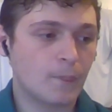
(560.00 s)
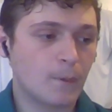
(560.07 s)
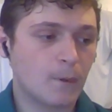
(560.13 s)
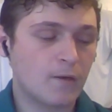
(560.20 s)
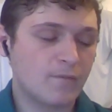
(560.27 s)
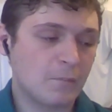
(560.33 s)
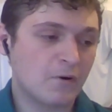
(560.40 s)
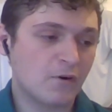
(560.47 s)

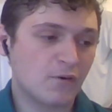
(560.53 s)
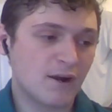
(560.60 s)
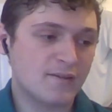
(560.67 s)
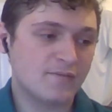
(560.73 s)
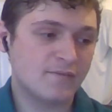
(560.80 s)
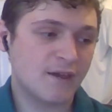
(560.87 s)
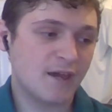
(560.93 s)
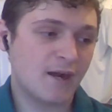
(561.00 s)
if I'm a
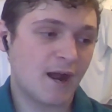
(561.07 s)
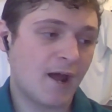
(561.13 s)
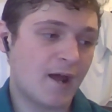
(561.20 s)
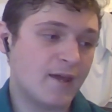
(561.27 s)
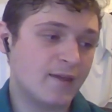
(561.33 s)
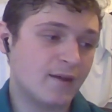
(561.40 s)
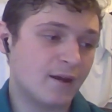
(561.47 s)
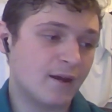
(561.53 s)
Rays fan,
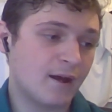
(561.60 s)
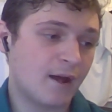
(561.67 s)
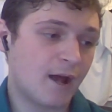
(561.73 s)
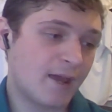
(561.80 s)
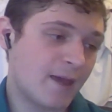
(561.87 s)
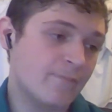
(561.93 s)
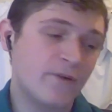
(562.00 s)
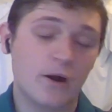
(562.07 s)

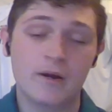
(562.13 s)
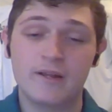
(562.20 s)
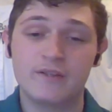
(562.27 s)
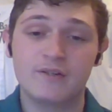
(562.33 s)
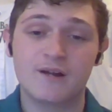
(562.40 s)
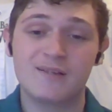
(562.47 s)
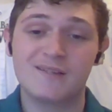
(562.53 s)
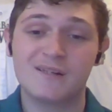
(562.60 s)
I am very
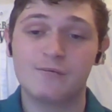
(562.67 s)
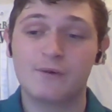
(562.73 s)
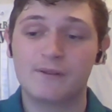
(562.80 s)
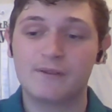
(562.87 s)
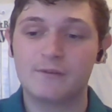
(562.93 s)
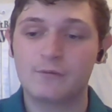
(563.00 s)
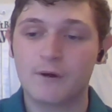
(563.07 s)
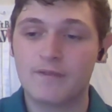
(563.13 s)
interested in
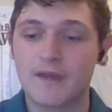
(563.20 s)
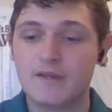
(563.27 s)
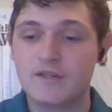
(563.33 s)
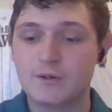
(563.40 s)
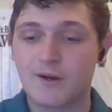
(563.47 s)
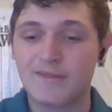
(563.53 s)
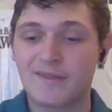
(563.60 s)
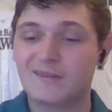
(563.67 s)
what they
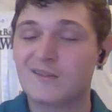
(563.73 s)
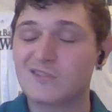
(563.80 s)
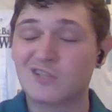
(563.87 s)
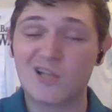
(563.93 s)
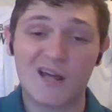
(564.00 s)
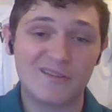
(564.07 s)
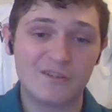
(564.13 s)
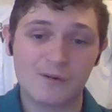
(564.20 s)
do. I think there's a
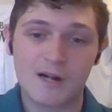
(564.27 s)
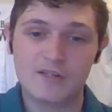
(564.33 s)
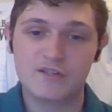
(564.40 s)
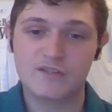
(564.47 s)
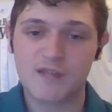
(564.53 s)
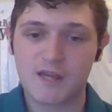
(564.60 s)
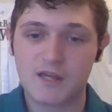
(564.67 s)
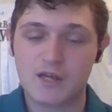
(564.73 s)
lot of
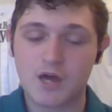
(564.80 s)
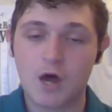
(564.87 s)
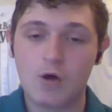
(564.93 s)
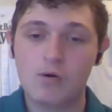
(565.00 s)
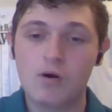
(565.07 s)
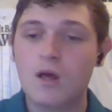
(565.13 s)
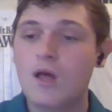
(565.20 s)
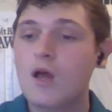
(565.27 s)
directions they could
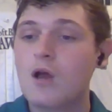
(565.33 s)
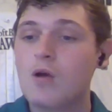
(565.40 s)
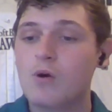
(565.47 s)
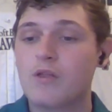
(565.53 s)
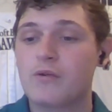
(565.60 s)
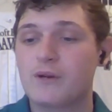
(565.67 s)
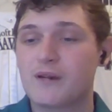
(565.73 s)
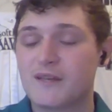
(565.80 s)
go,
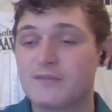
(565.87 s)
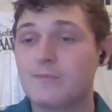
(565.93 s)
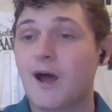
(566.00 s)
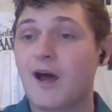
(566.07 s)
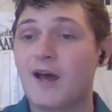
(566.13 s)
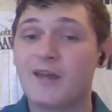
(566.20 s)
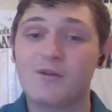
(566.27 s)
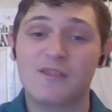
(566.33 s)
whether it is
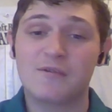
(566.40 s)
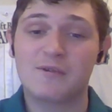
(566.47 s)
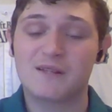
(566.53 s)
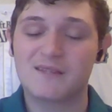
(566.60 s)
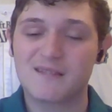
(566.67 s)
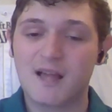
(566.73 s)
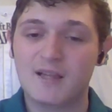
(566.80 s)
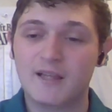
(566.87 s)
buying, whether
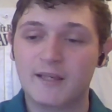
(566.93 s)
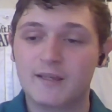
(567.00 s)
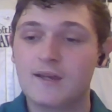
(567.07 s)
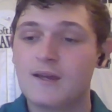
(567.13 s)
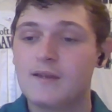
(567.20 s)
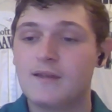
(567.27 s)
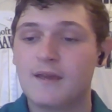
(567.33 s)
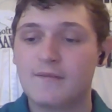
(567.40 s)
it's selling.
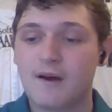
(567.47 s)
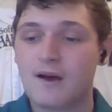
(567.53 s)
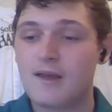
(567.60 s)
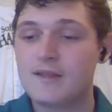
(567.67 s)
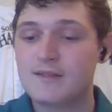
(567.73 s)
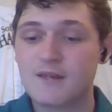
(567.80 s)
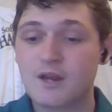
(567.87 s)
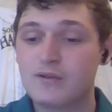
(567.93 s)

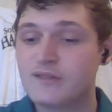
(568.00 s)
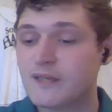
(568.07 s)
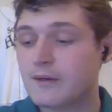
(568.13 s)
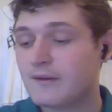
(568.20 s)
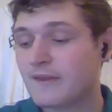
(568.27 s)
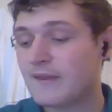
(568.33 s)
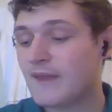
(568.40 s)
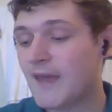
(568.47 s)
It's no
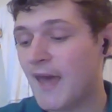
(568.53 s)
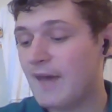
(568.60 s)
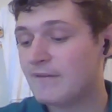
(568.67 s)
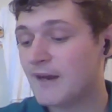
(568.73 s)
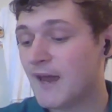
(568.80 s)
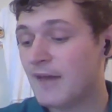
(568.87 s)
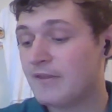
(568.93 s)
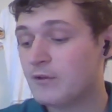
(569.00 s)
secret that they
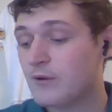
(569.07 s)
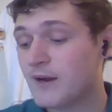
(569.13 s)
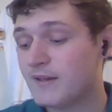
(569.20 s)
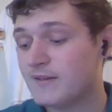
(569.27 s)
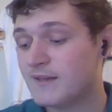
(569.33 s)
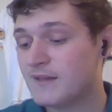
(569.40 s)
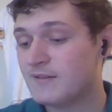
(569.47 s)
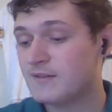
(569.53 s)
haven't had the
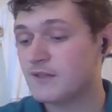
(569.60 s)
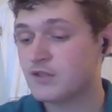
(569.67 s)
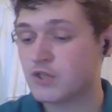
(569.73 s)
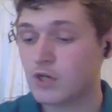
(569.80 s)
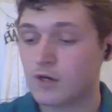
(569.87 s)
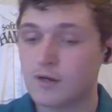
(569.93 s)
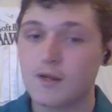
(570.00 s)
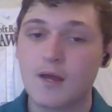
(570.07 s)
greatest season this
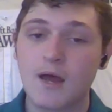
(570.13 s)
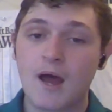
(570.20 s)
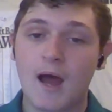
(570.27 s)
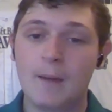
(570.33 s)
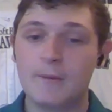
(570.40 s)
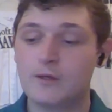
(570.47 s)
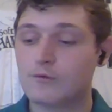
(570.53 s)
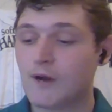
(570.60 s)
year.
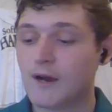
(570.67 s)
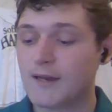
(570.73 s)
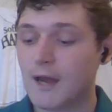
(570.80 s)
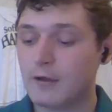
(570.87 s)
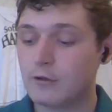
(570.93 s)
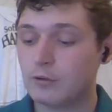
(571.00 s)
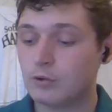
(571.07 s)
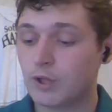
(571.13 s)
I mean, right
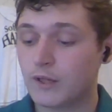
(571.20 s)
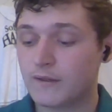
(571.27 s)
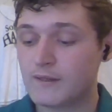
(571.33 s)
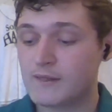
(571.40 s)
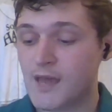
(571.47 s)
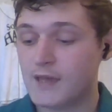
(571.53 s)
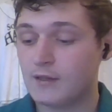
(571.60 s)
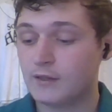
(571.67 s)
now, you look at
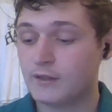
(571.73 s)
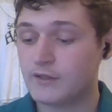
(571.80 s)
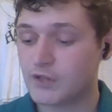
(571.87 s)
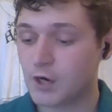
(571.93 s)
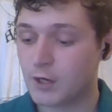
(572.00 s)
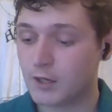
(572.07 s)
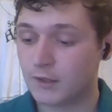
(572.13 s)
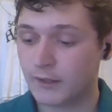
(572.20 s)
the AL East
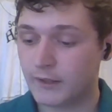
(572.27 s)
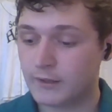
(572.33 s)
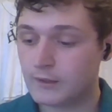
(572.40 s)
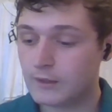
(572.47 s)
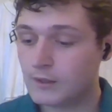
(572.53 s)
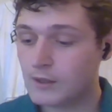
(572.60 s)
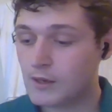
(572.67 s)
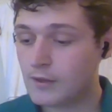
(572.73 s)
currently,
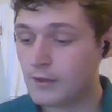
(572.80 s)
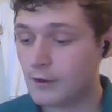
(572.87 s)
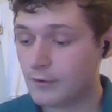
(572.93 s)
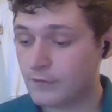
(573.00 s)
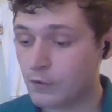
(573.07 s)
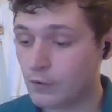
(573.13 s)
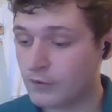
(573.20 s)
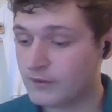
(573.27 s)
they're
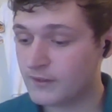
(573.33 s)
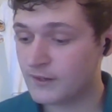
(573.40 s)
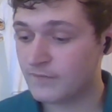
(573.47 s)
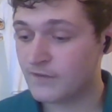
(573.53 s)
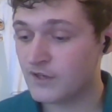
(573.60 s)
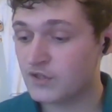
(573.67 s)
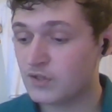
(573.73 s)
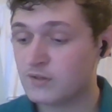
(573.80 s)
4th in the
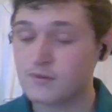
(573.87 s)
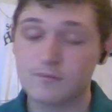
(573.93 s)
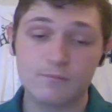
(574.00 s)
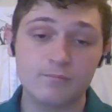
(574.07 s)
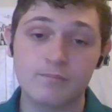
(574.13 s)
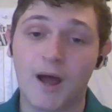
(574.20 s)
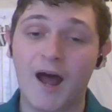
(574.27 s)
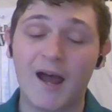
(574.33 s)
division,
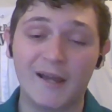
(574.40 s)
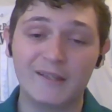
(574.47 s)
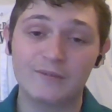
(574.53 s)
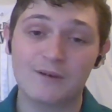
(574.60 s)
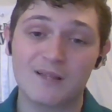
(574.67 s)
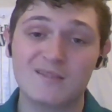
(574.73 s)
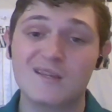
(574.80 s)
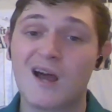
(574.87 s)
behind the
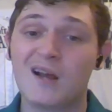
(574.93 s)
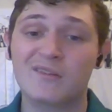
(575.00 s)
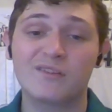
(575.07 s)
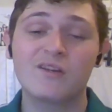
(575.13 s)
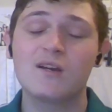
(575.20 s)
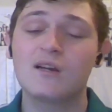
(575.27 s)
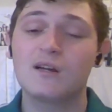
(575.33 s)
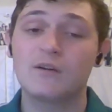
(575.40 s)
Red Sox,
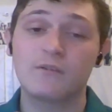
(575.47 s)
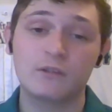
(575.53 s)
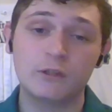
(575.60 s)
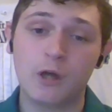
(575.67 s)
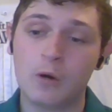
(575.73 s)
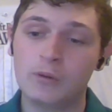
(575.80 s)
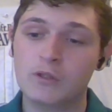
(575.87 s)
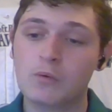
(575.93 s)

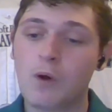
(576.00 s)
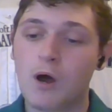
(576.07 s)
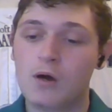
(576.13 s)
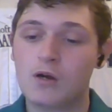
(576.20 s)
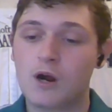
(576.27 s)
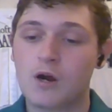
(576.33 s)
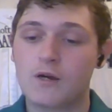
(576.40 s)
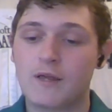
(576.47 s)
low in the
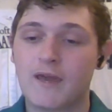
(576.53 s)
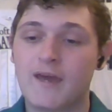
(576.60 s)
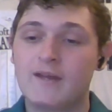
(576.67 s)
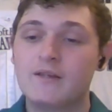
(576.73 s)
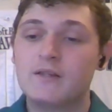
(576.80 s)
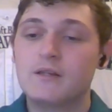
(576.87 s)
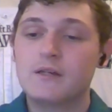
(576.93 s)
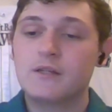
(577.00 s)
wild card,
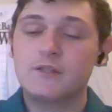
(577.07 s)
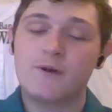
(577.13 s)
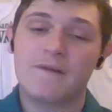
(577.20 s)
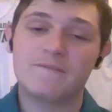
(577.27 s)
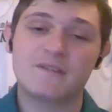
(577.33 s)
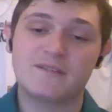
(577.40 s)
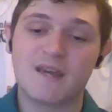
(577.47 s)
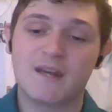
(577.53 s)
and you
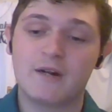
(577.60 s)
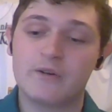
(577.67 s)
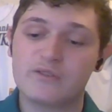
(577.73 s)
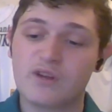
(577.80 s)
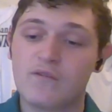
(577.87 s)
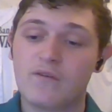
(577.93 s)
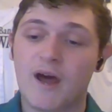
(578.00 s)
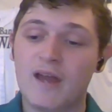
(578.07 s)
have to say to
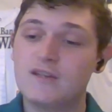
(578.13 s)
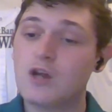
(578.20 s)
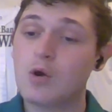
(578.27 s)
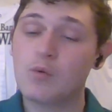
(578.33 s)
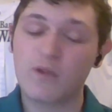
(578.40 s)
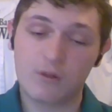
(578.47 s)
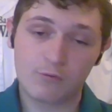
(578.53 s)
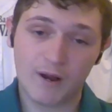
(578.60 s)
yourself, I know
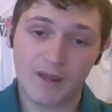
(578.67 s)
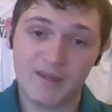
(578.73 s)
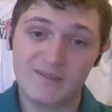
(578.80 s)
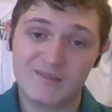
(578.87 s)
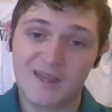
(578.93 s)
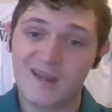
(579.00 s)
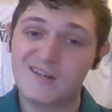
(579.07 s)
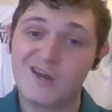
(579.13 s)
we're the
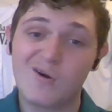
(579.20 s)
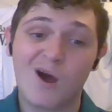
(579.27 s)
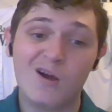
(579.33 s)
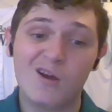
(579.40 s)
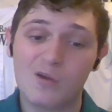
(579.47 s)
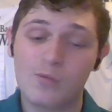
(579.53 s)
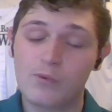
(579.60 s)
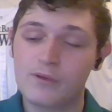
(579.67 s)
Rays, I know how
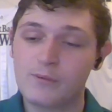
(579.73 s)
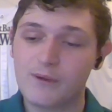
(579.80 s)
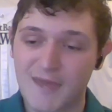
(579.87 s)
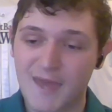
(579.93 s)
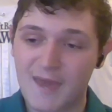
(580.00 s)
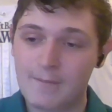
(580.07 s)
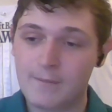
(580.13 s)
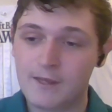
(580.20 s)
good we
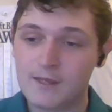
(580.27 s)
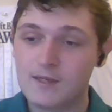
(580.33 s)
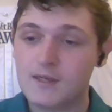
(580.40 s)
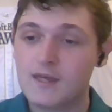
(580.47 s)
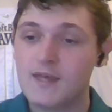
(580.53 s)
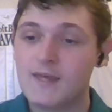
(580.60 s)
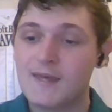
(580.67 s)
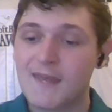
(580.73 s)
can be.
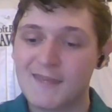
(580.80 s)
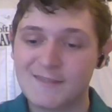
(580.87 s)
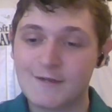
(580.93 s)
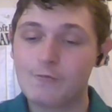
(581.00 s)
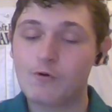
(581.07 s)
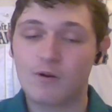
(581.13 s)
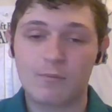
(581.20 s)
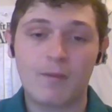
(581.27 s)
Is
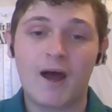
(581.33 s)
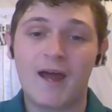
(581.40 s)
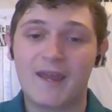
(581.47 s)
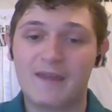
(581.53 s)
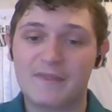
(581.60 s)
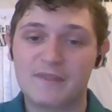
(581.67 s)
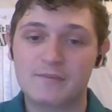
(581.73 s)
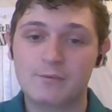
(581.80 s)
it worth
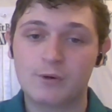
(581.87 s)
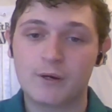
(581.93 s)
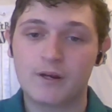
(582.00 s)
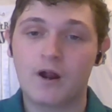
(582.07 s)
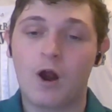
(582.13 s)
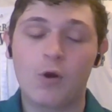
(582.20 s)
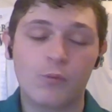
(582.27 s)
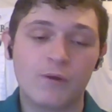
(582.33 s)
buying at this point?
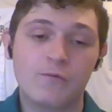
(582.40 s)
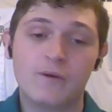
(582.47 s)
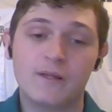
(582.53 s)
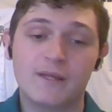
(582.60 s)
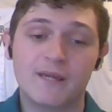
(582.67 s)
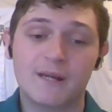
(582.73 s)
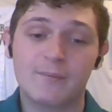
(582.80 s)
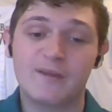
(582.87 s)
Are we
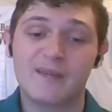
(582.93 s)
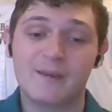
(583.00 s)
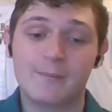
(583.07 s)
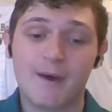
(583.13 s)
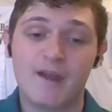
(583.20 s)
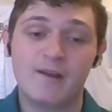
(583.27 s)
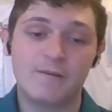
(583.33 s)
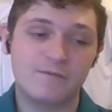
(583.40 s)
really going to be a
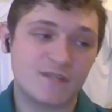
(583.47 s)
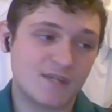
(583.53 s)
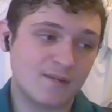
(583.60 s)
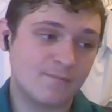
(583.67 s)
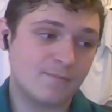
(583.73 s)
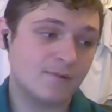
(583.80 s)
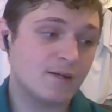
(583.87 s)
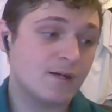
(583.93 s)
competitive
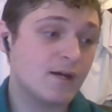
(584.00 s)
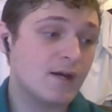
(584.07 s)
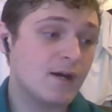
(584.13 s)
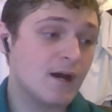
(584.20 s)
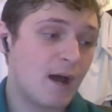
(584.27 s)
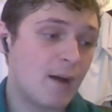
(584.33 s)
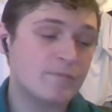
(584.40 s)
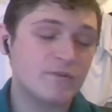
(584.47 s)
team?
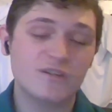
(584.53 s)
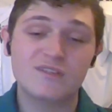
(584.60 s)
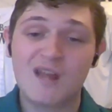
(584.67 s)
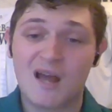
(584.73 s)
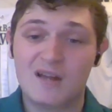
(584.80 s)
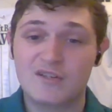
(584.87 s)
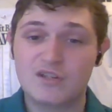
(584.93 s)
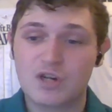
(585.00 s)
I'm just
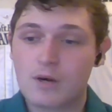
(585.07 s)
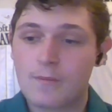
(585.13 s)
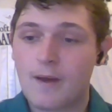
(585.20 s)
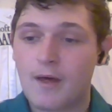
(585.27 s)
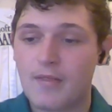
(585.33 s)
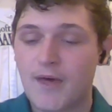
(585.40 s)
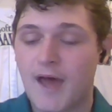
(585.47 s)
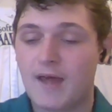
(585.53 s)
not sure
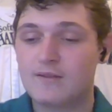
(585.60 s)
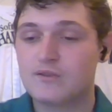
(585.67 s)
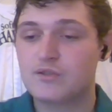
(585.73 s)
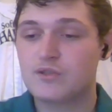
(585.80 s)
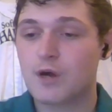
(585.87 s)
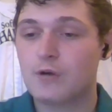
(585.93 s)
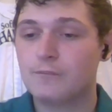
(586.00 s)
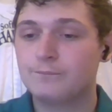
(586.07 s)
about that.
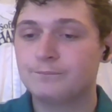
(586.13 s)
So,